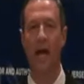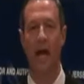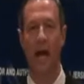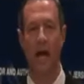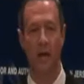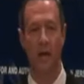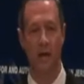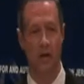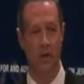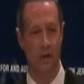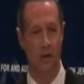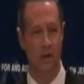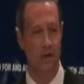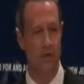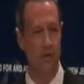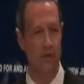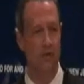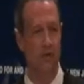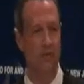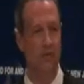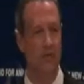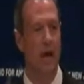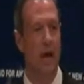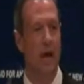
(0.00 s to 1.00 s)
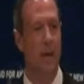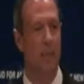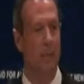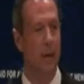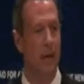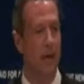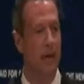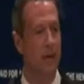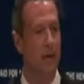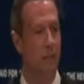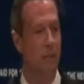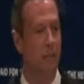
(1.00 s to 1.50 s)
and nurses
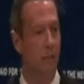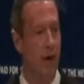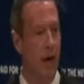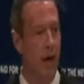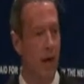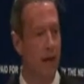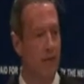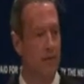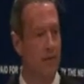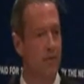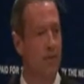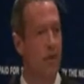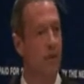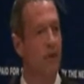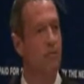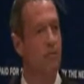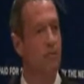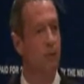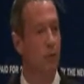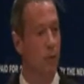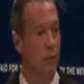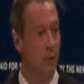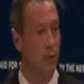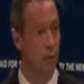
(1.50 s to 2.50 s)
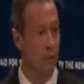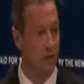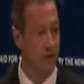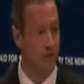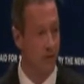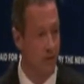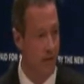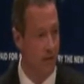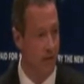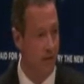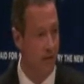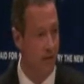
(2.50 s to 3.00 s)
pay the price for a
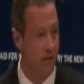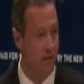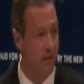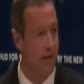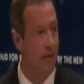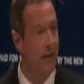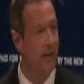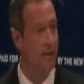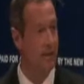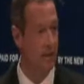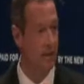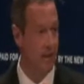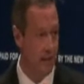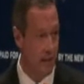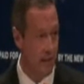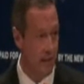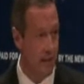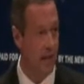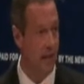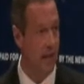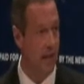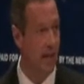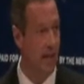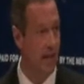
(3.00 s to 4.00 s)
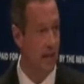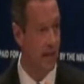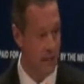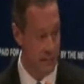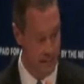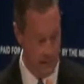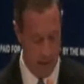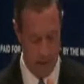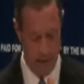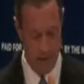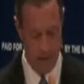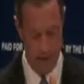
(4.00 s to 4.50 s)
recession that they
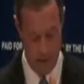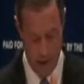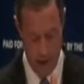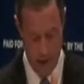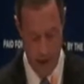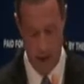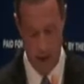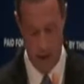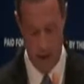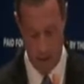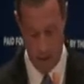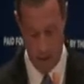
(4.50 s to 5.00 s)
did not